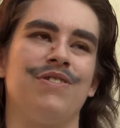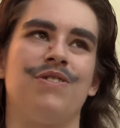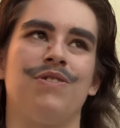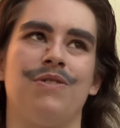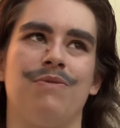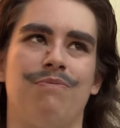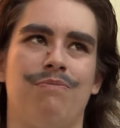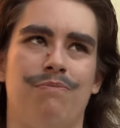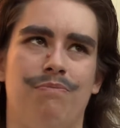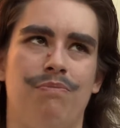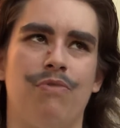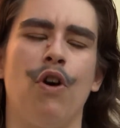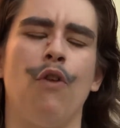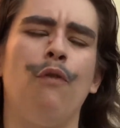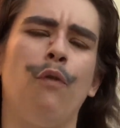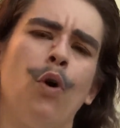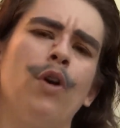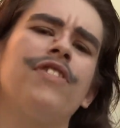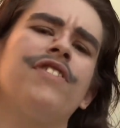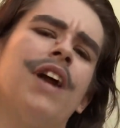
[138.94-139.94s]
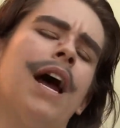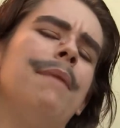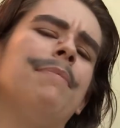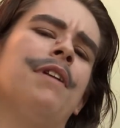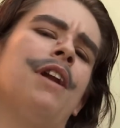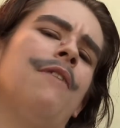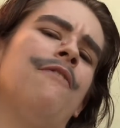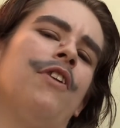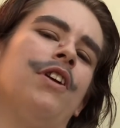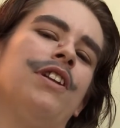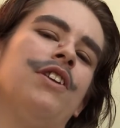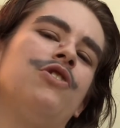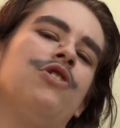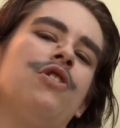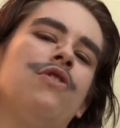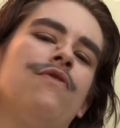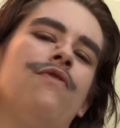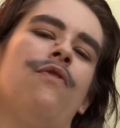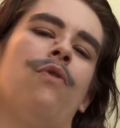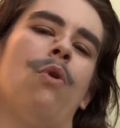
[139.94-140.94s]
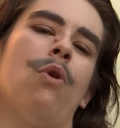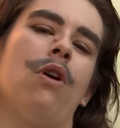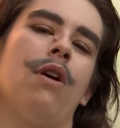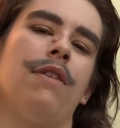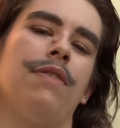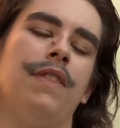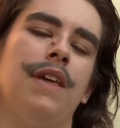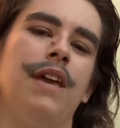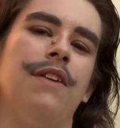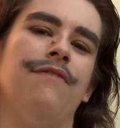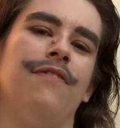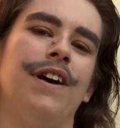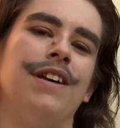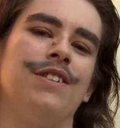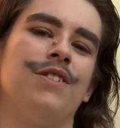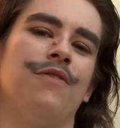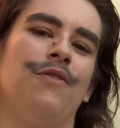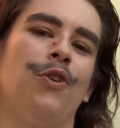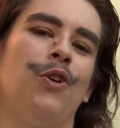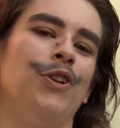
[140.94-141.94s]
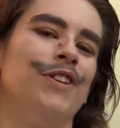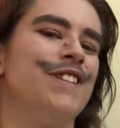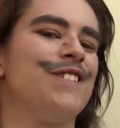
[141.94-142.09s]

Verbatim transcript: is the fourth time that I've auditioned for the festival.